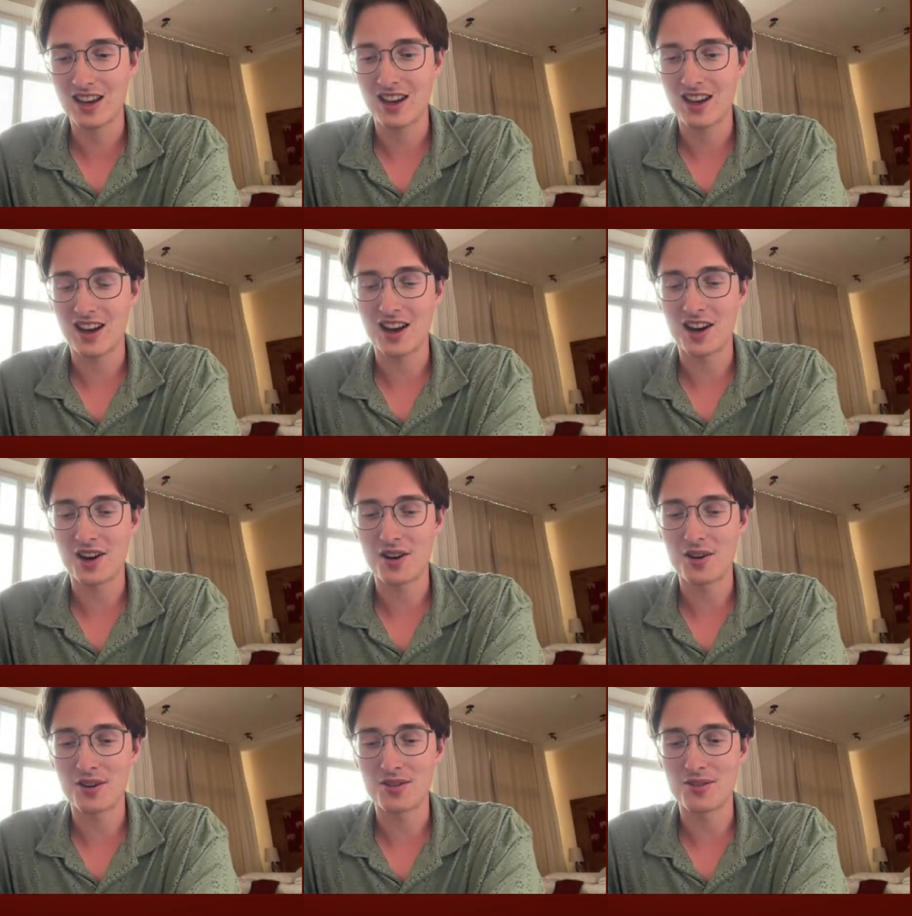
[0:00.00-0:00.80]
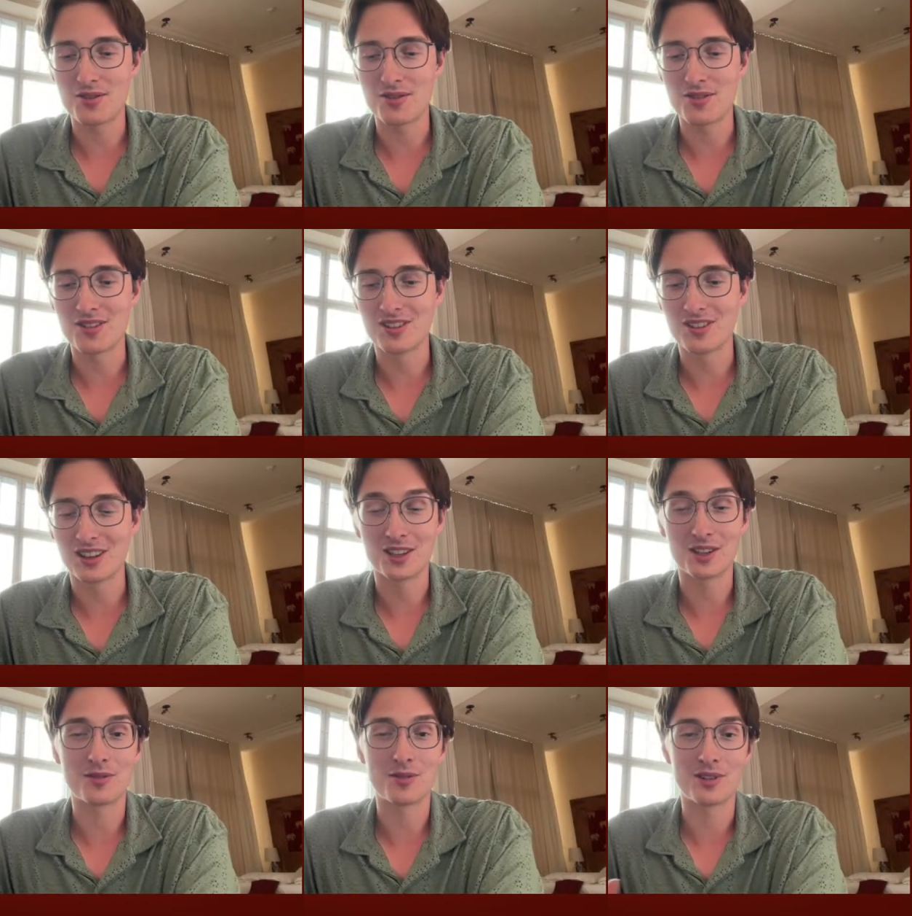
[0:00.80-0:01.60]
how,
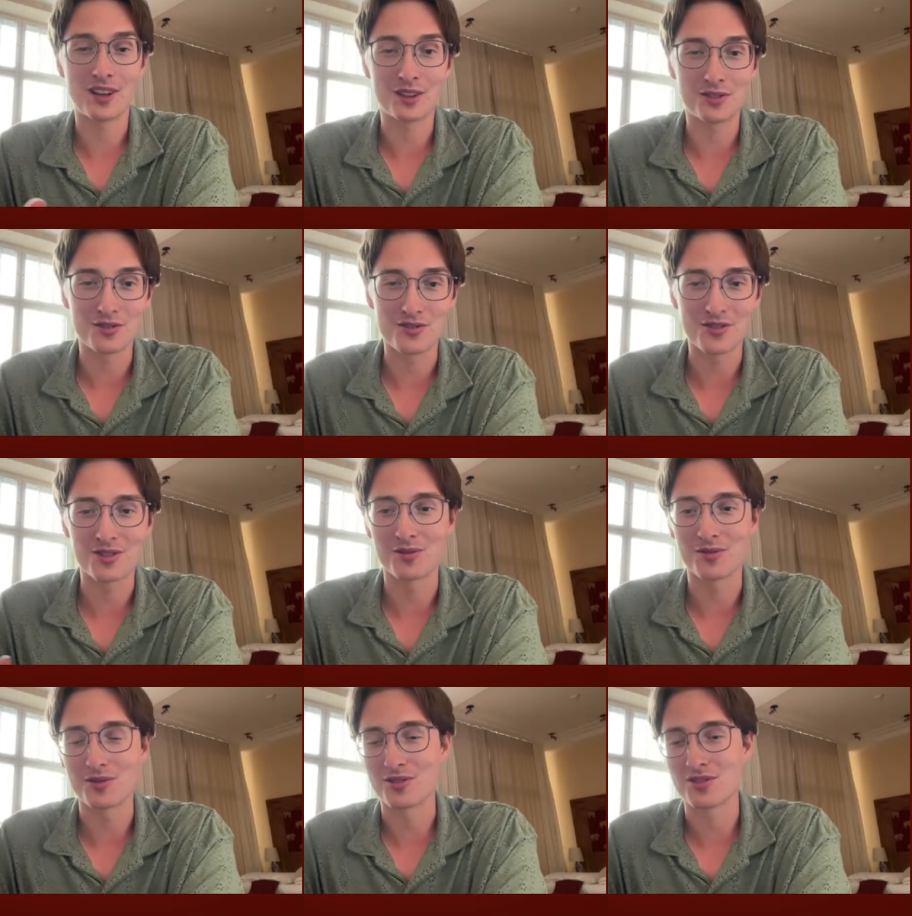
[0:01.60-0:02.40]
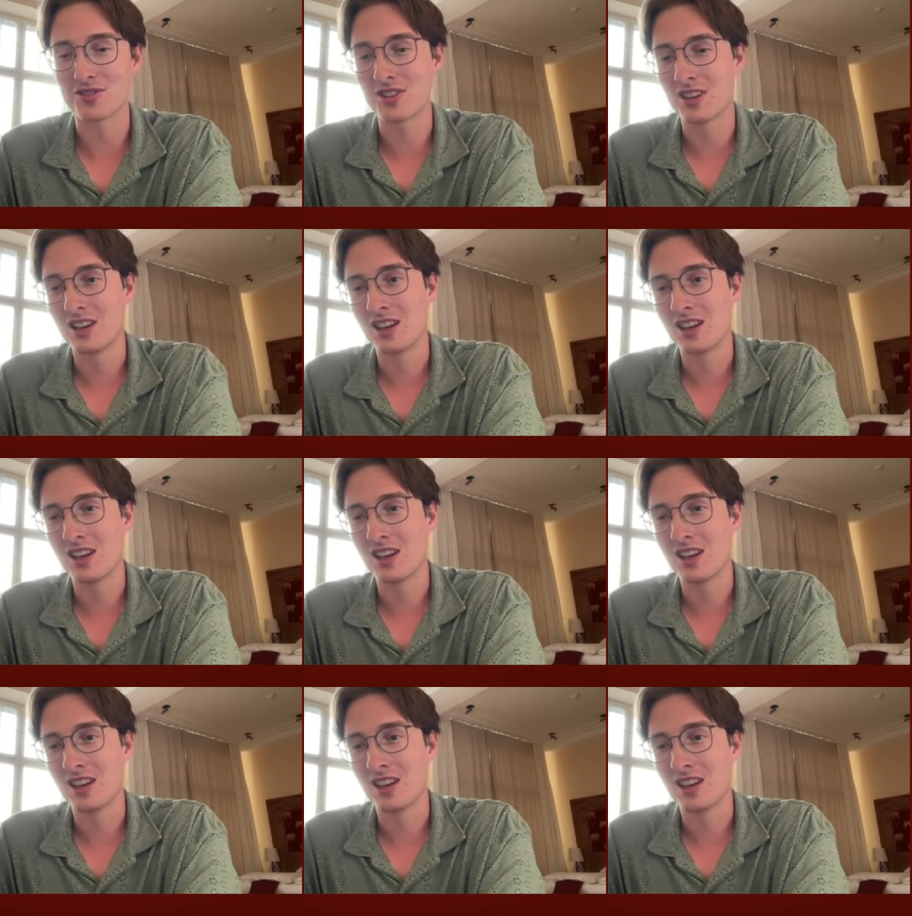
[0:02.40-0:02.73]
like, if you like to join, of course,